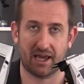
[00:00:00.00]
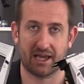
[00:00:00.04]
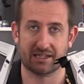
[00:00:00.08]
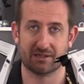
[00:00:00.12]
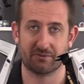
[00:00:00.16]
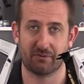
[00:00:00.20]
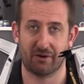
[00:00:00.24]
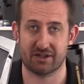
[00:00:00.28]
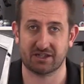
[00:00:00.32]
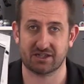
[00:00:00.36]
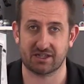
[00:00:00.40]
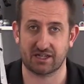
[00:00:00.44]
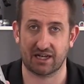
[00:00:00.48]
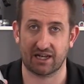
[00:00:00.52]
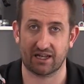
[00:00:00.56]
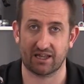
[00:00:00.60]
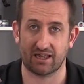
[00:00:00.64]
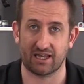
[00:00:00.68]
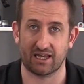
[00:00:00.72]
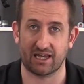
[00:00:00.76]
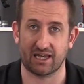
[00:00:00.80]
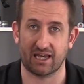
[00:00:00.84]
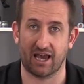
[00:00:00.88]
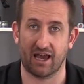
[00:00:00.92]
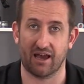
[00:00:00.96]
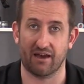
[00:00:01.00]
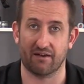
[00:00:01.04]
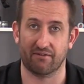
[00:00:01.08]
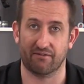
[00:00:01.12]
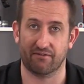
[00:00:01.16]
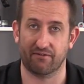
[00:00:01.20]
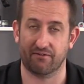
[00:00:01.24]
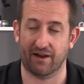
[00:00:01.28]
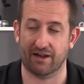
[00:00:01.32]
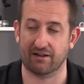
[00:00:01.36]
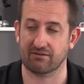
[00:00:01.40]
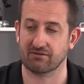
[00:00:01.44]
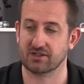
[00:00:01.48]
especially the uh,
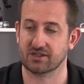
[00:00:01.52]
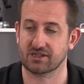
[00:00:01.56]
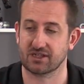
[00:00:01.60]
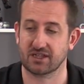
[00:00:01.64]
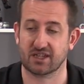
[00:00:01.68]
Founders